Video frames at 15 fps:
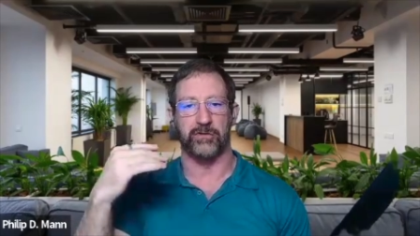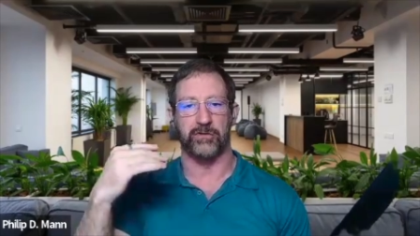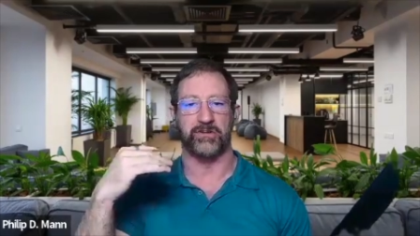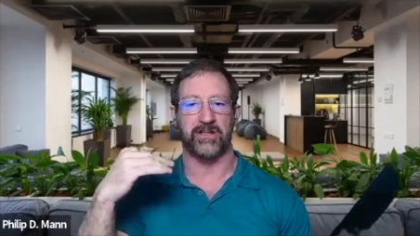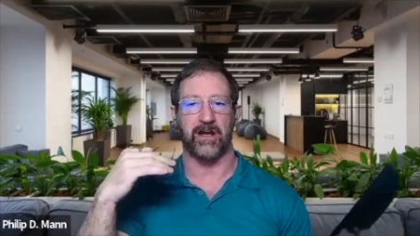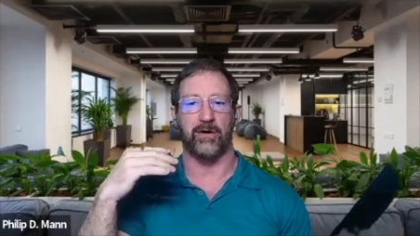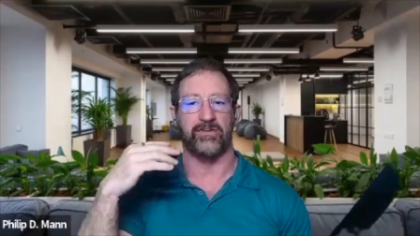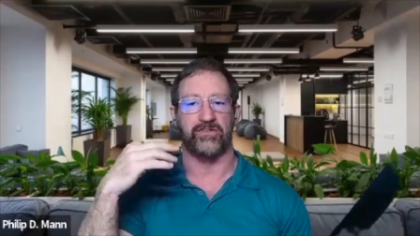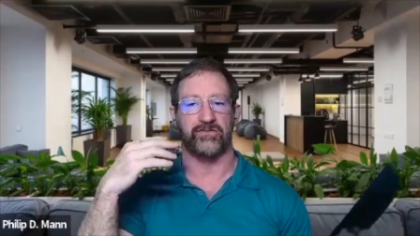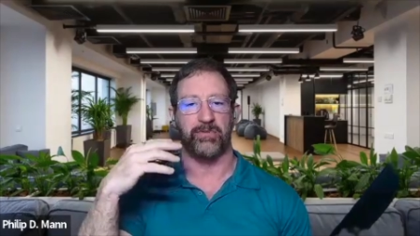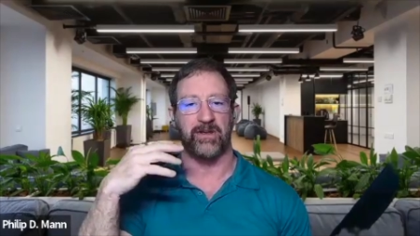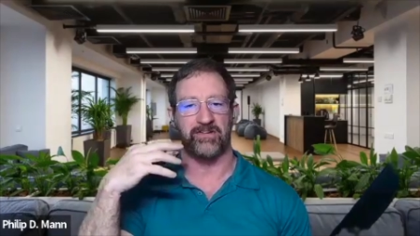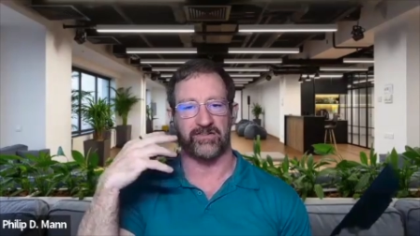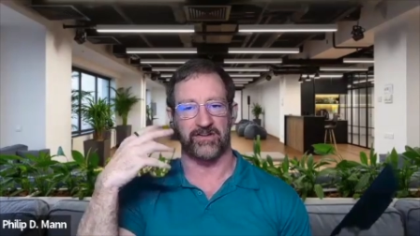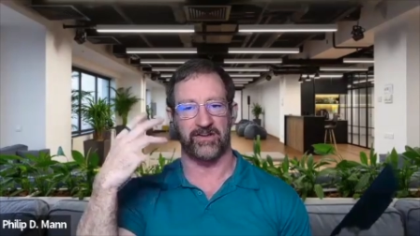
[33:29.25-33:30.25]
but they always
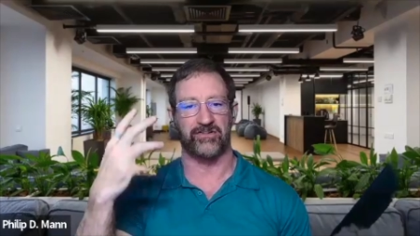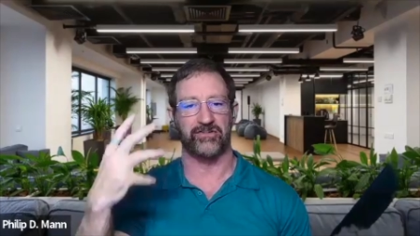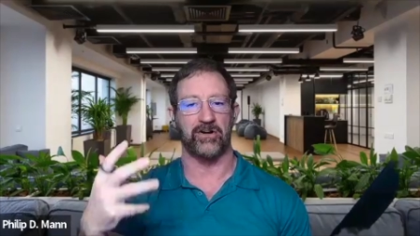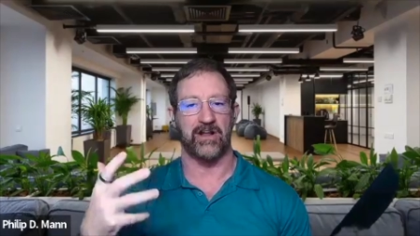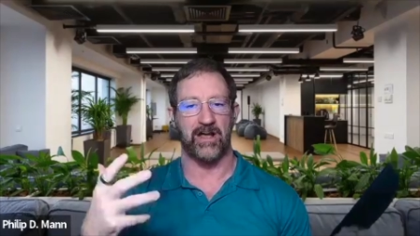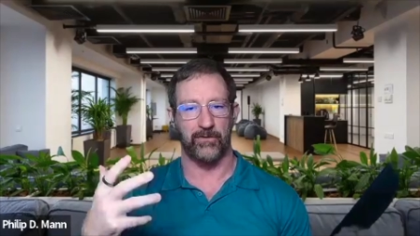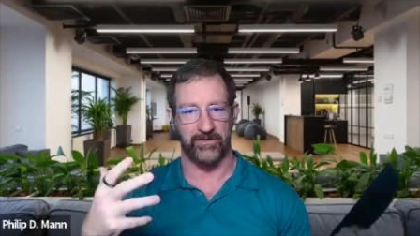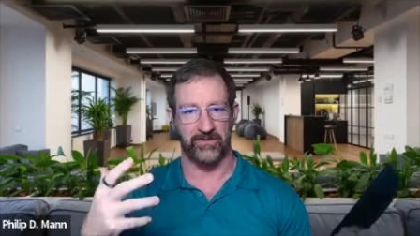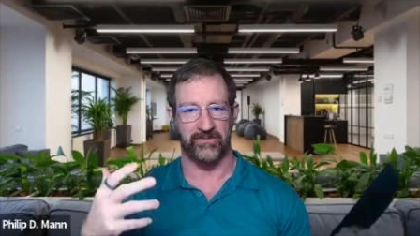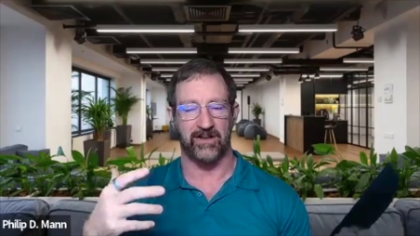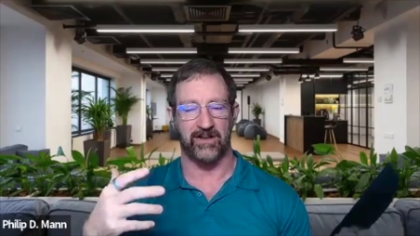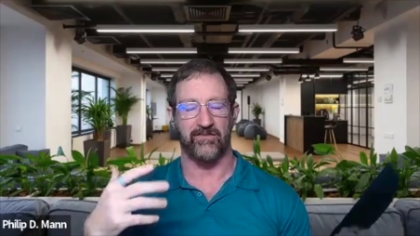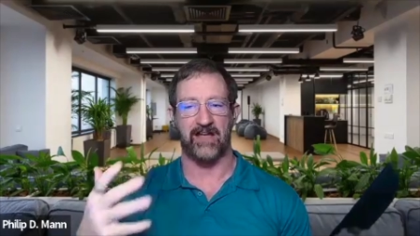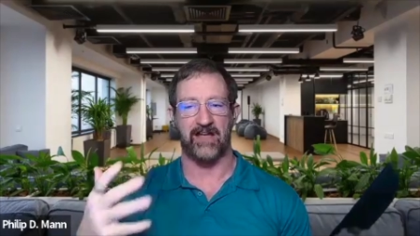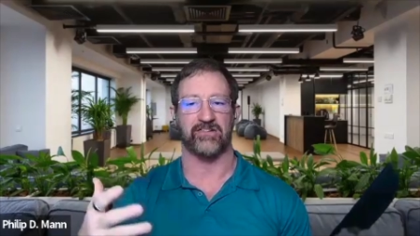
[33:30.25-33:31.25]
basically start out with this thing
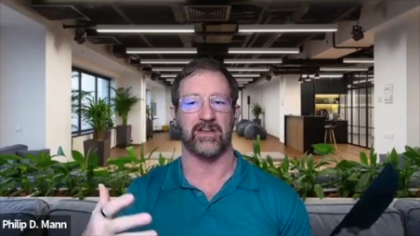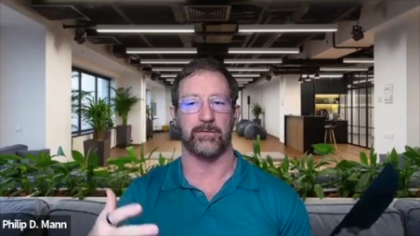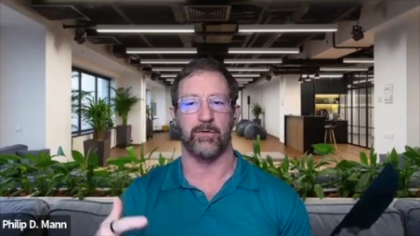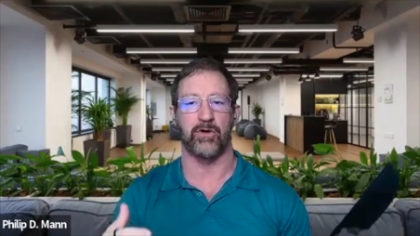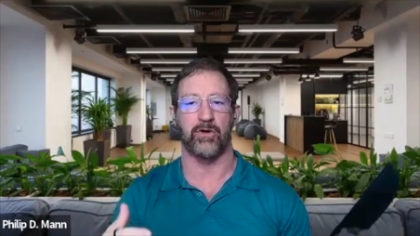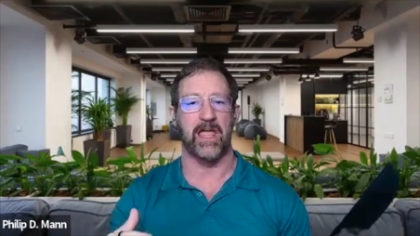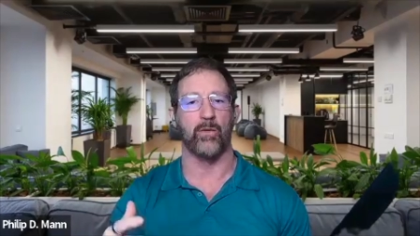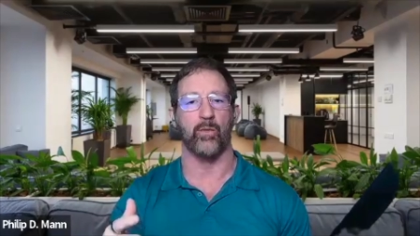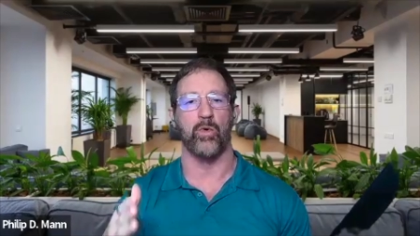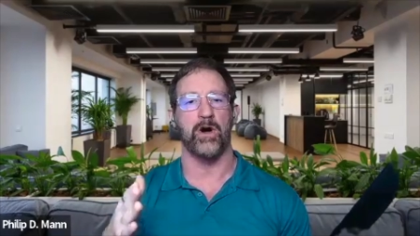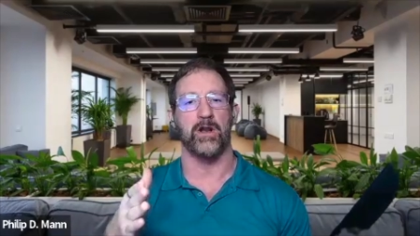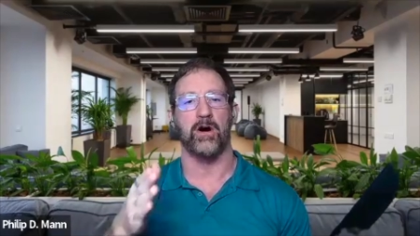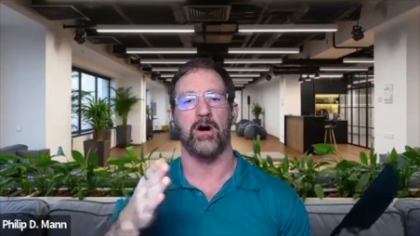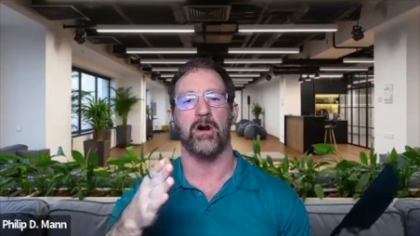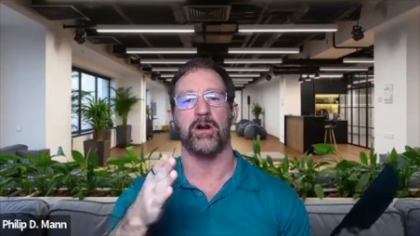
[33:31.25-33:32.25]
of asking them, okay,
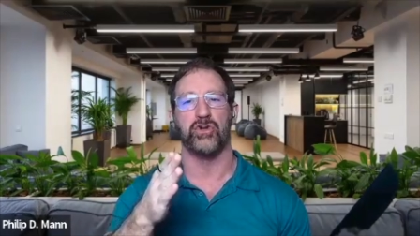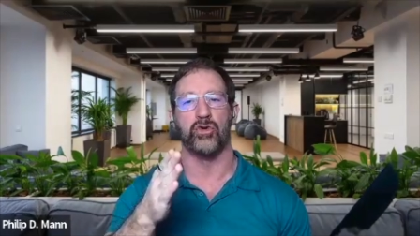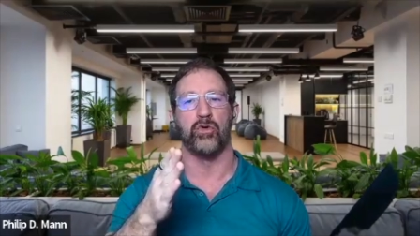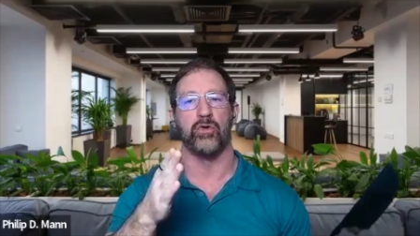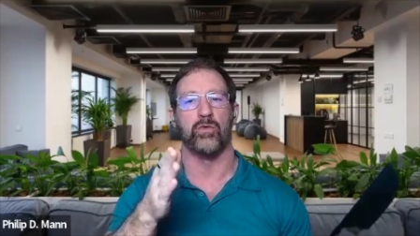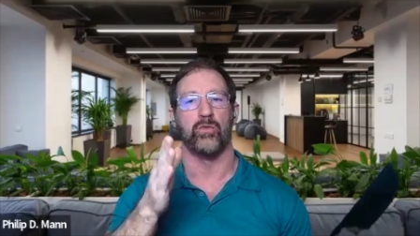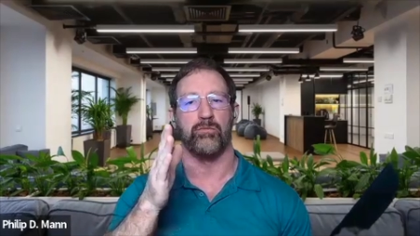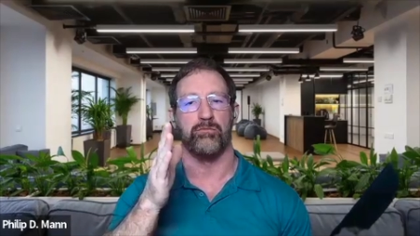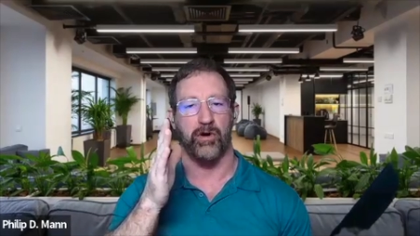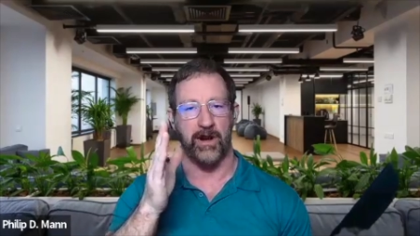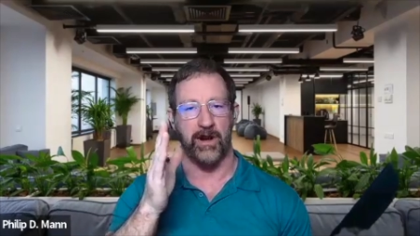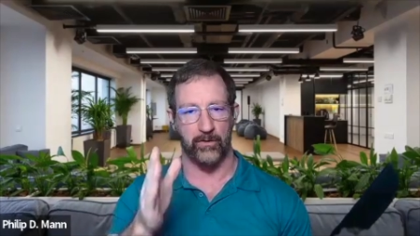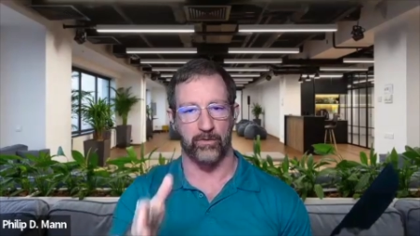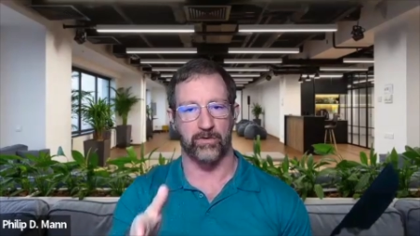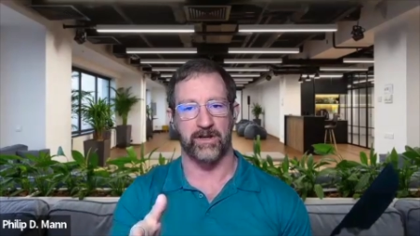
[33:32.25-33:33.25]
what are your
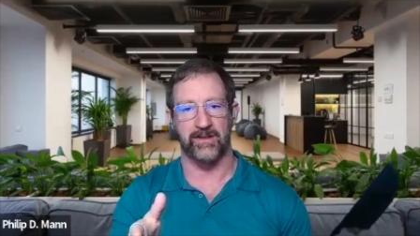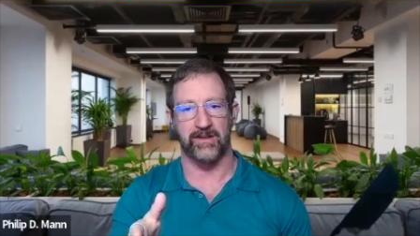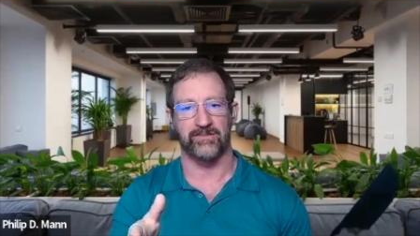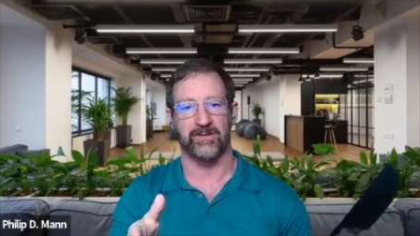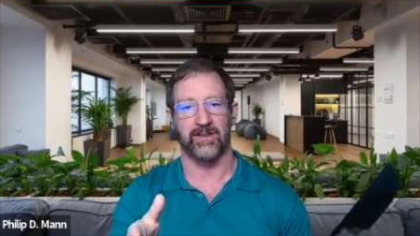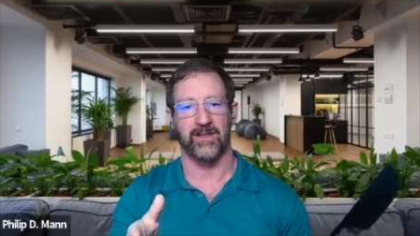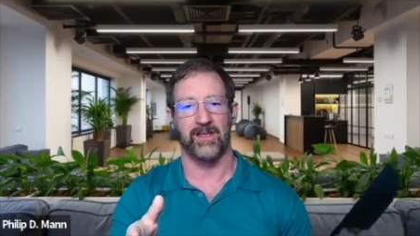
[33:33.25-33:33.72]
priorities?